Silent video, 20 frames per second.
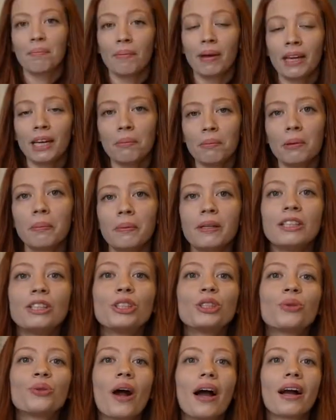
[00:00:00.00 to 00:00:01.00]
Many people
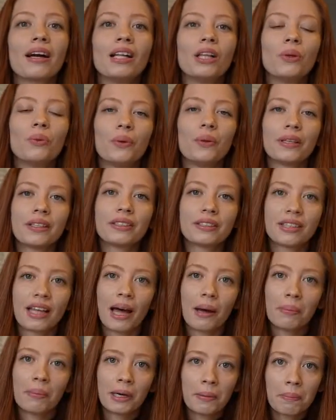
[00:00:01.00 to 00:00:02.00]
struggle with
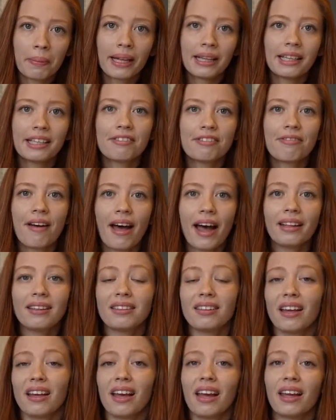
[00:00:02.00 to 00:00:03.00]
stubborn belly
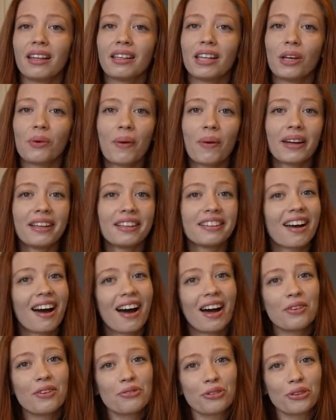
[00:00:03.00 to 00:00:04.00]
fat and they want it
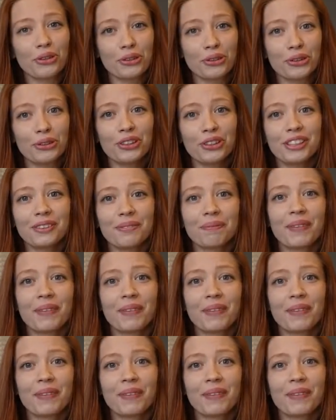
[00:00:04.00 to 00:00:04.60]
gone for good.